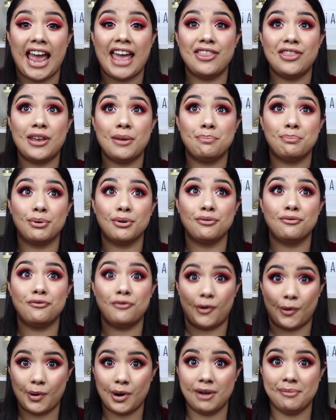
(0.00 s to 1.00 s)
and they
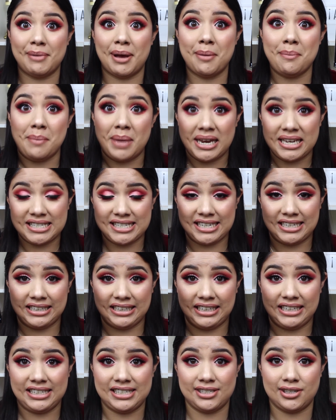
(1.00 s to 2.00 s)
perform amazingly.